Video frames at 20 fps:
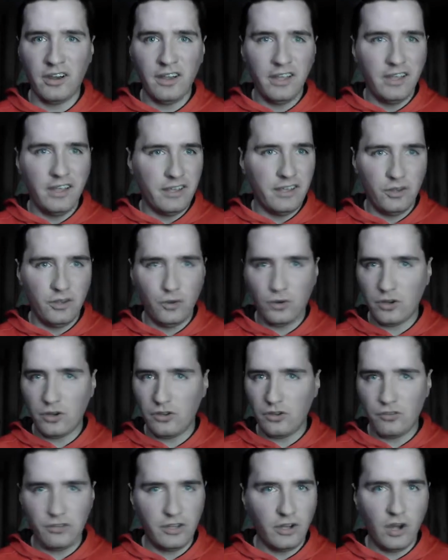You can
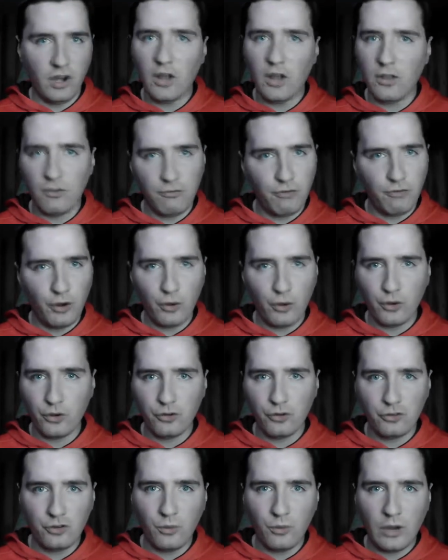see all the
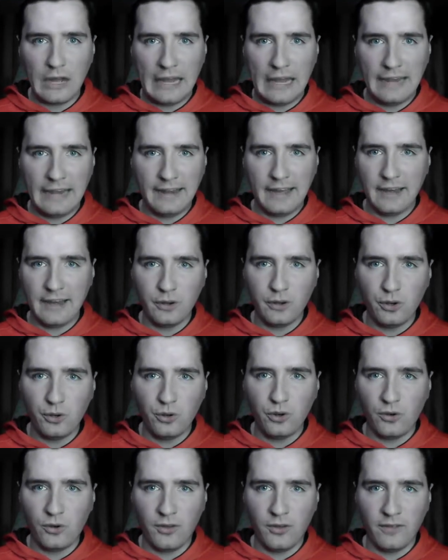photos you want on
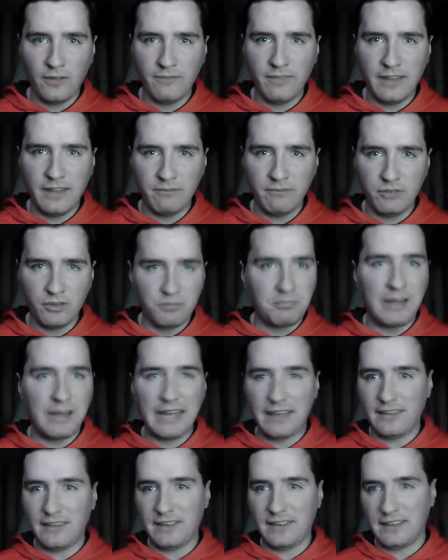Google of them
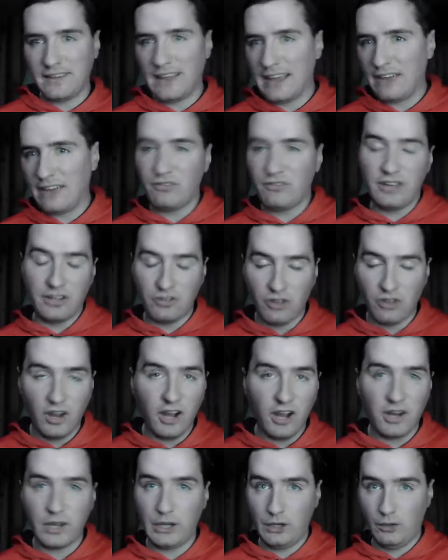smiling, laughing,
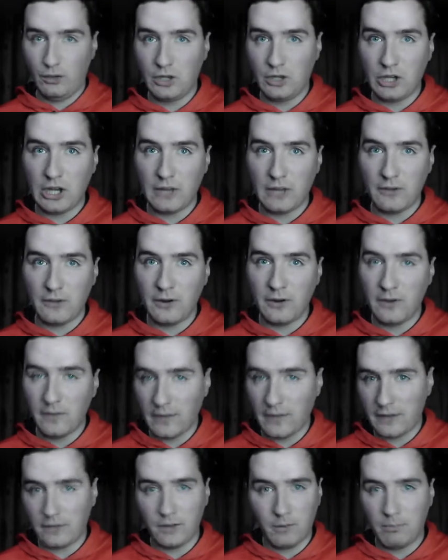talking to each other
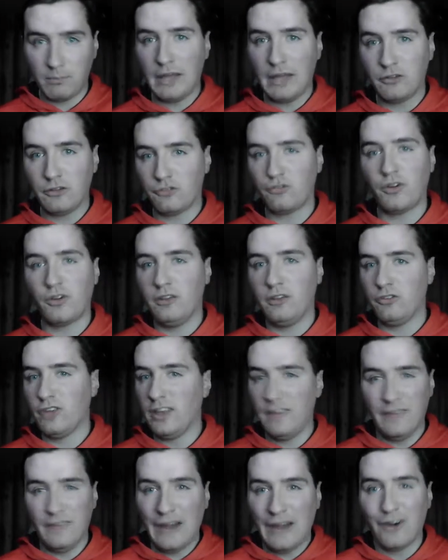like they're best friends.
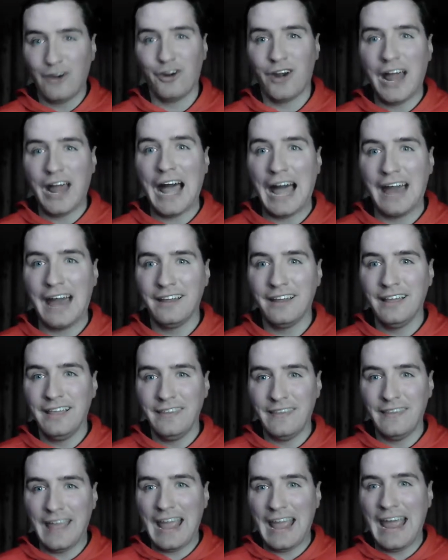They're not.
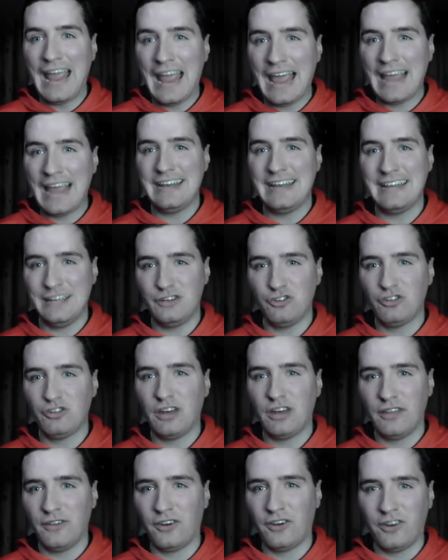They hate each
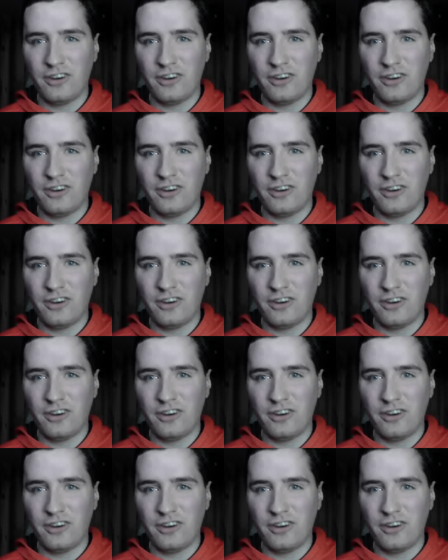other.